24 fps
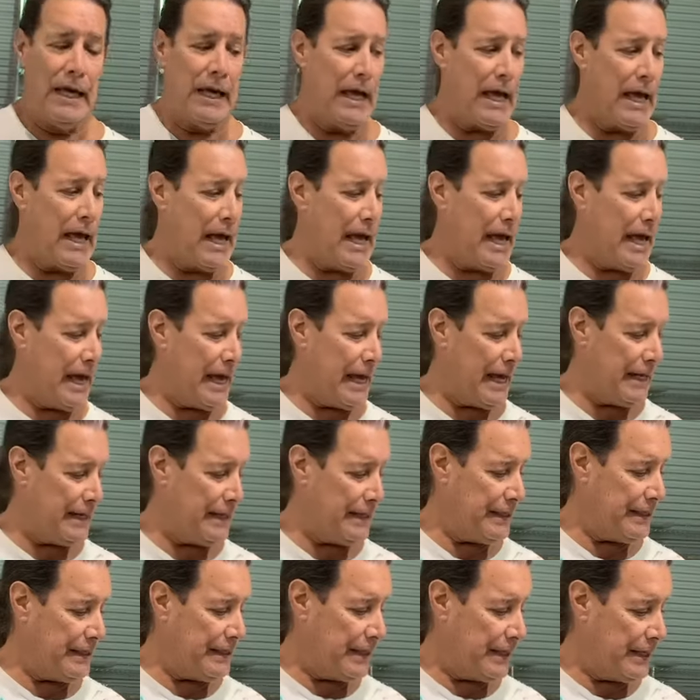And
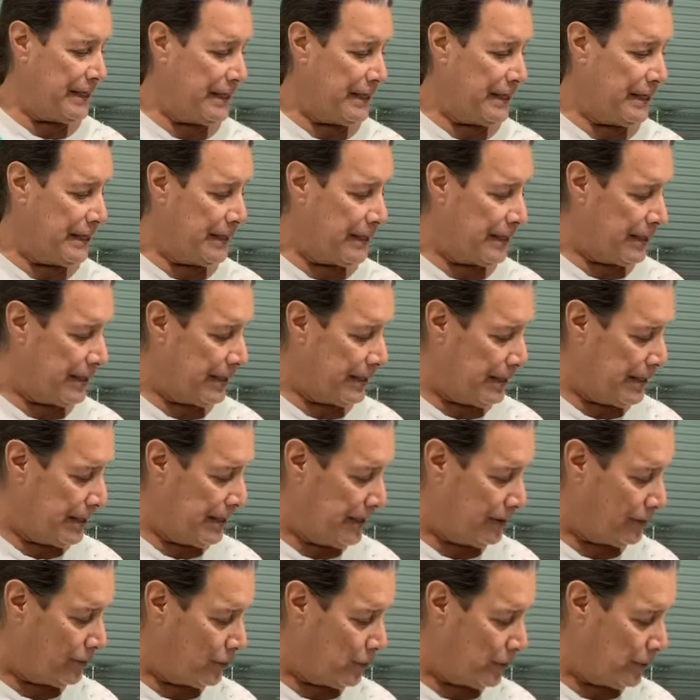
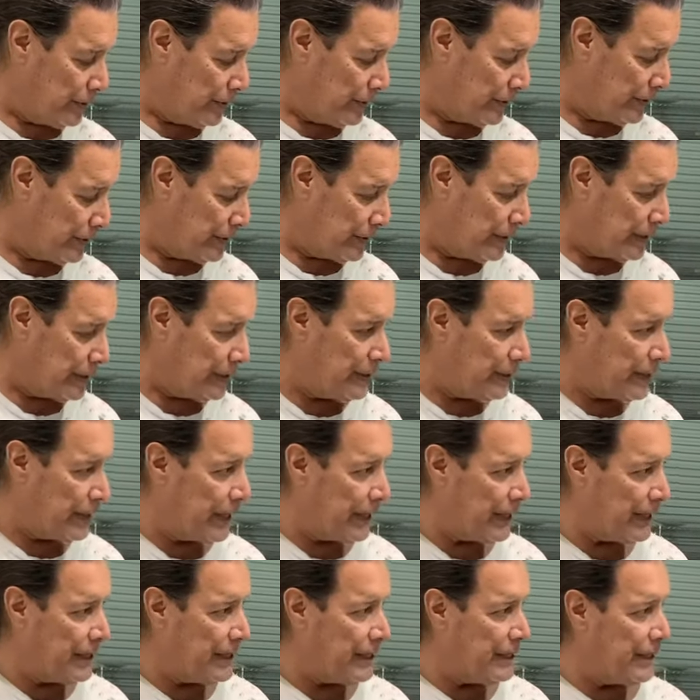this was
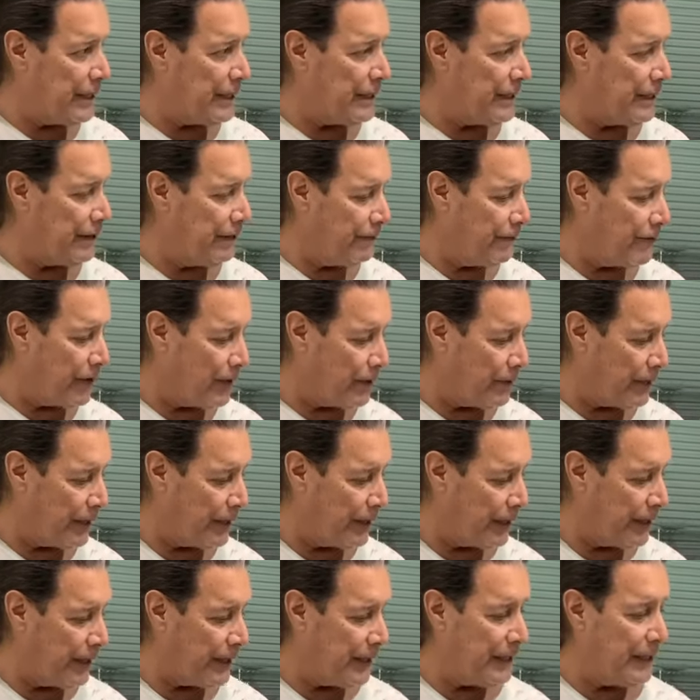done in a very
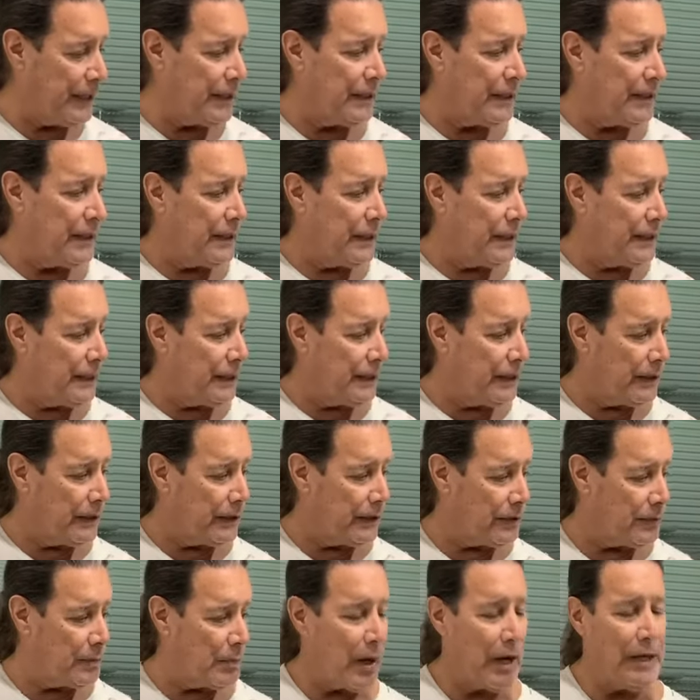
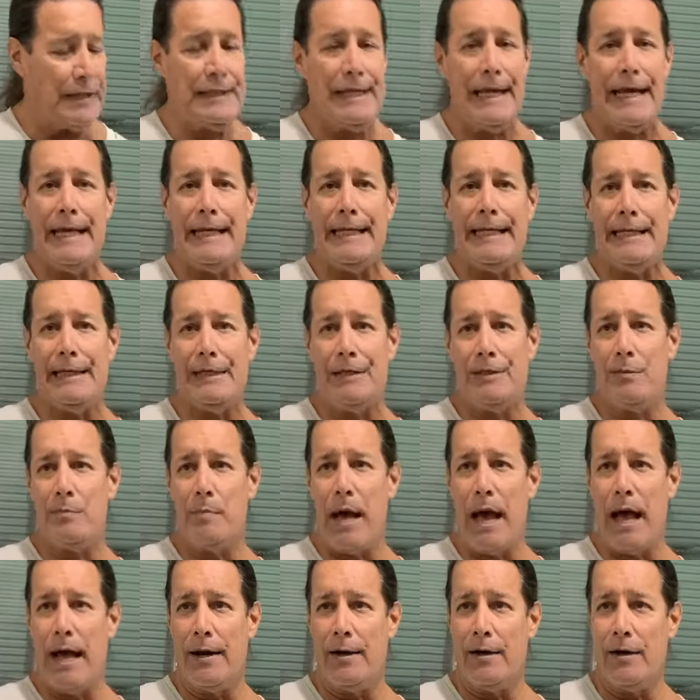spontaneous
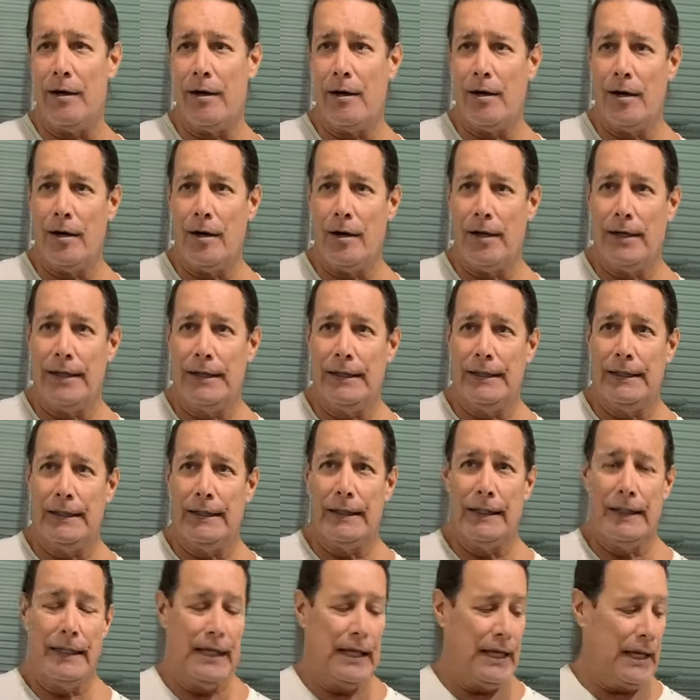manner.
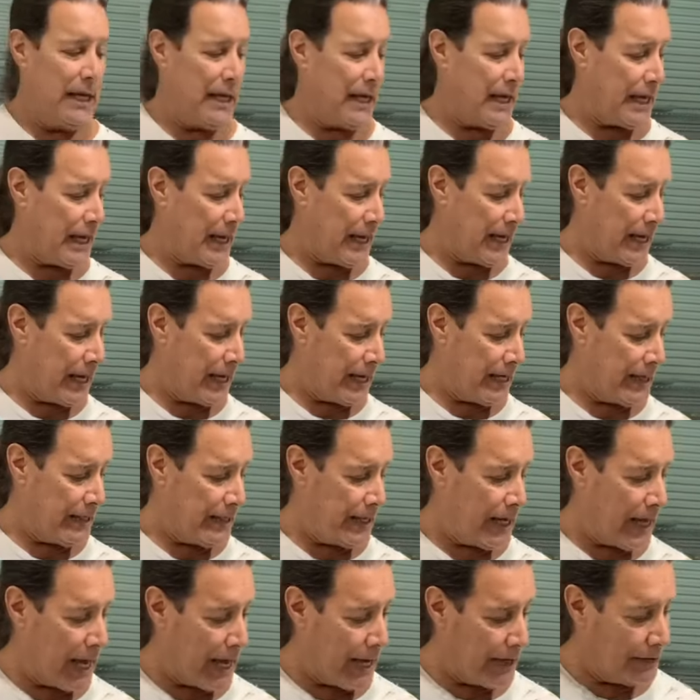And it
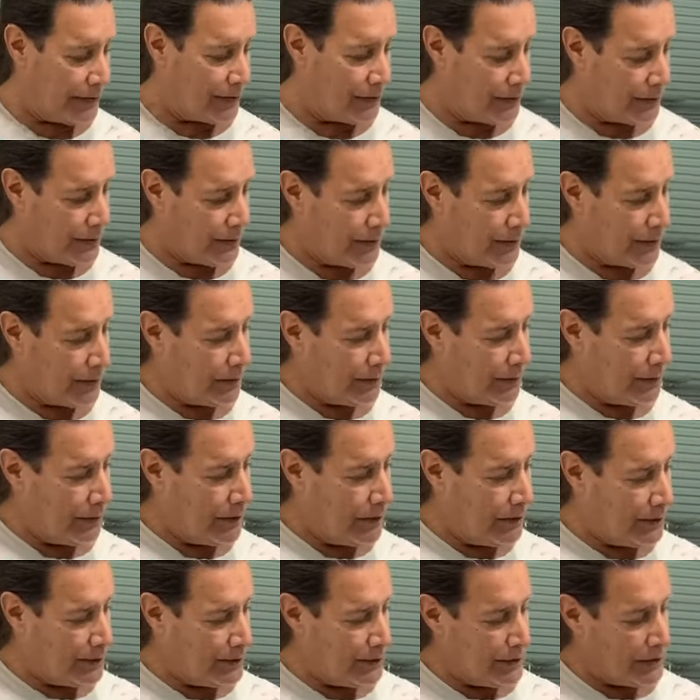has
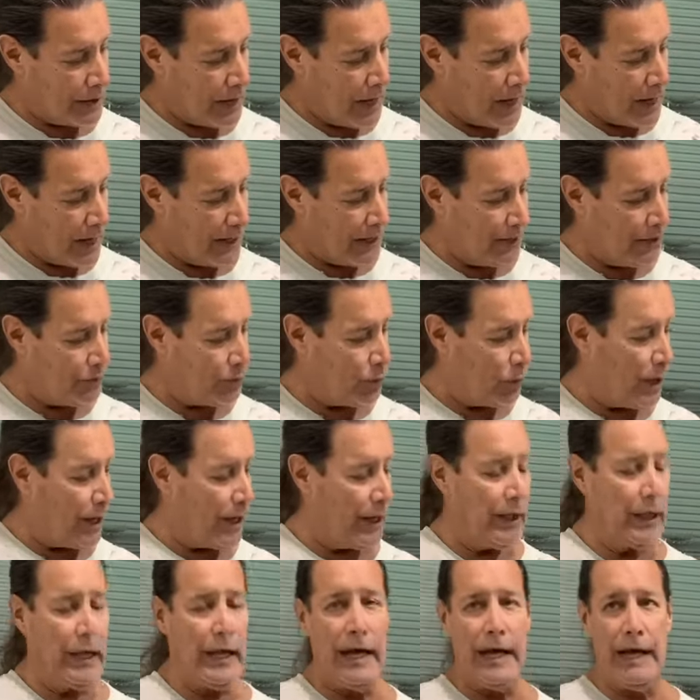this side as
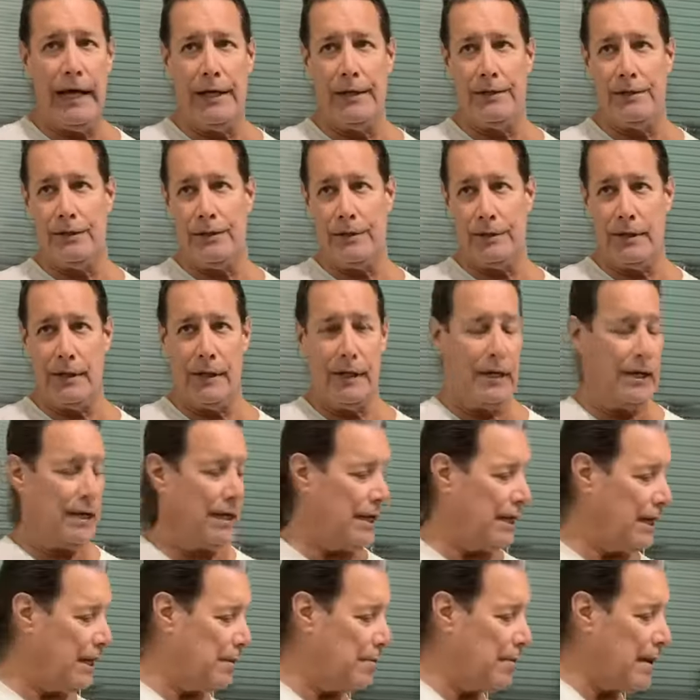well as
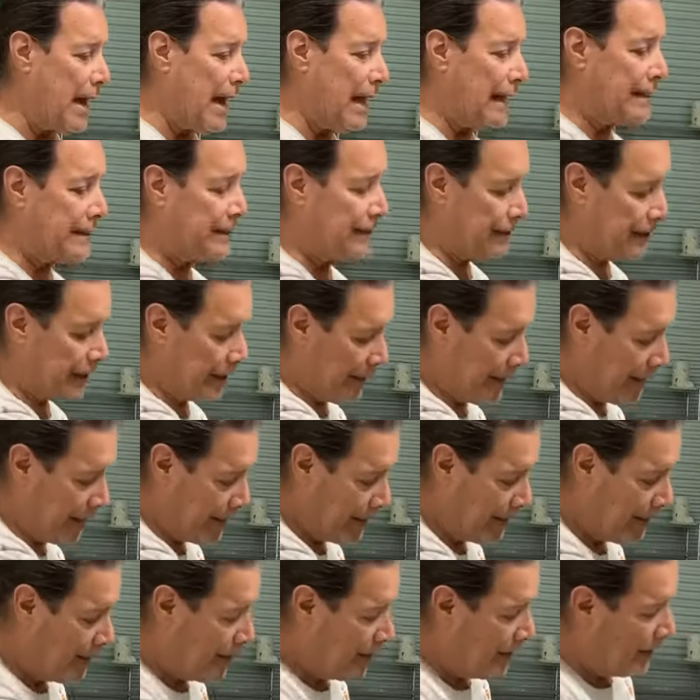a back side.
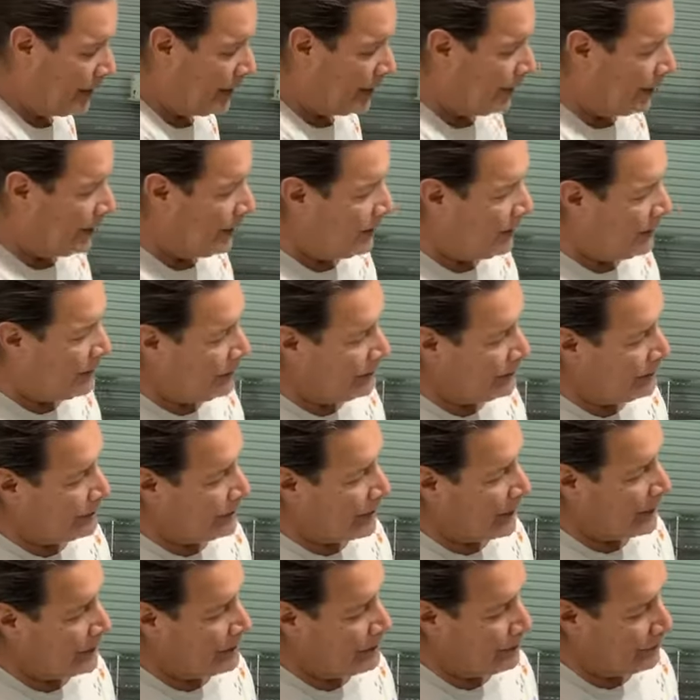And in this
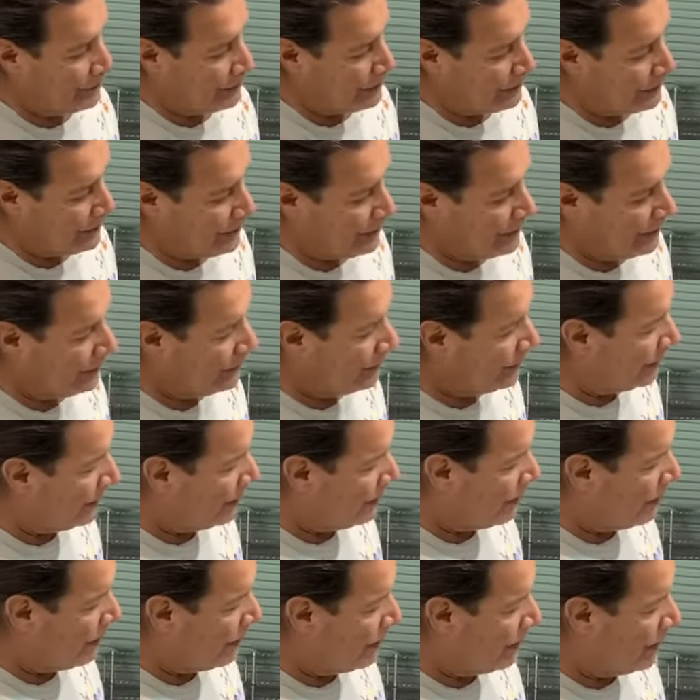side, you'll see that there
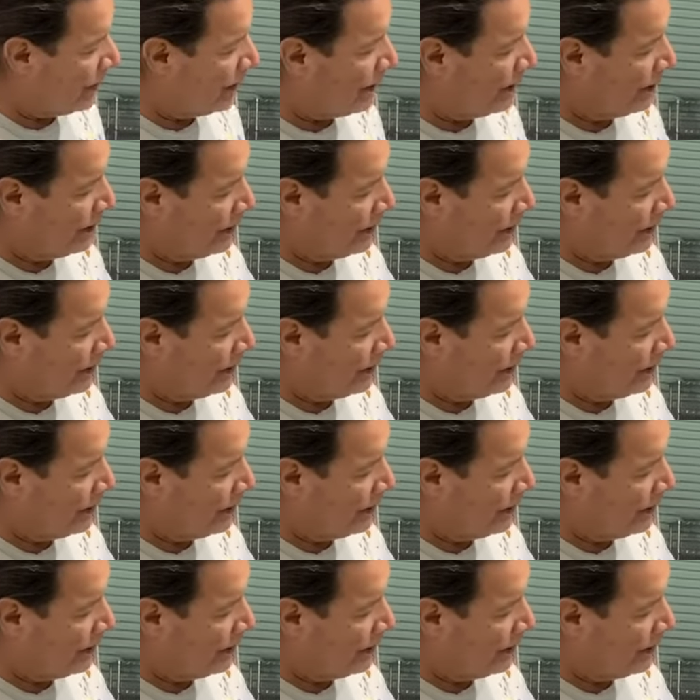are